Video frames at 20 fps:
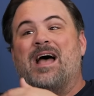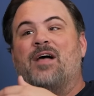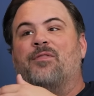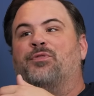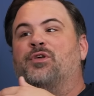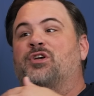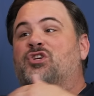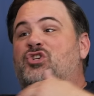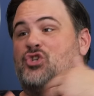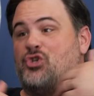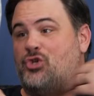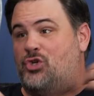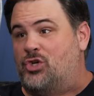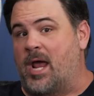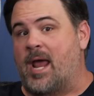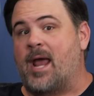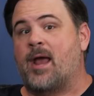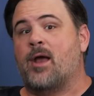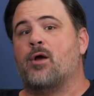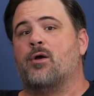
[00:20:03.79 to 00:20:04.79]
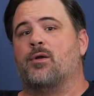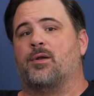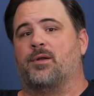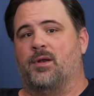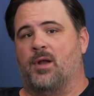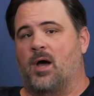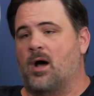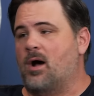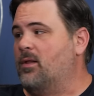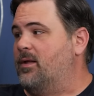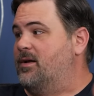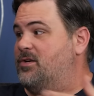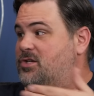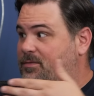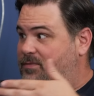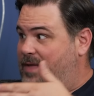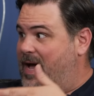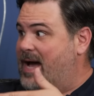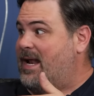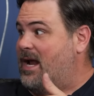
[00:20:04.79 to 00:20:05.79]
the shared knowledge
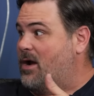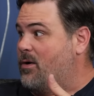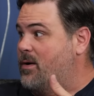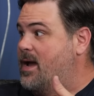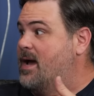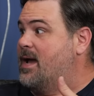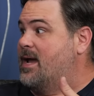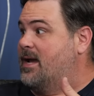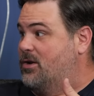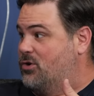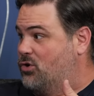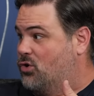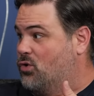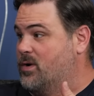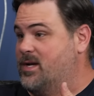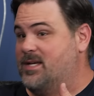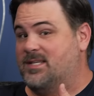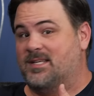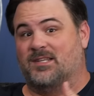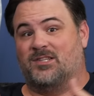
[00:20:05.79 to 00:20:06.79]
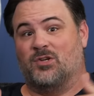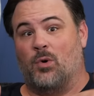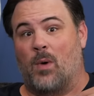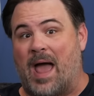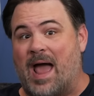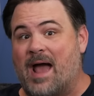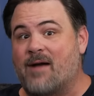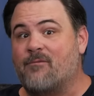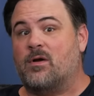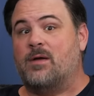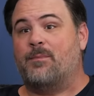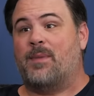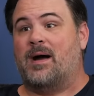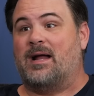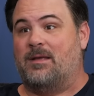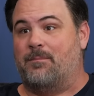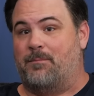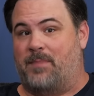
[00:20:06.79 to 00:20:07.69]
of that area increases so everybody yeah.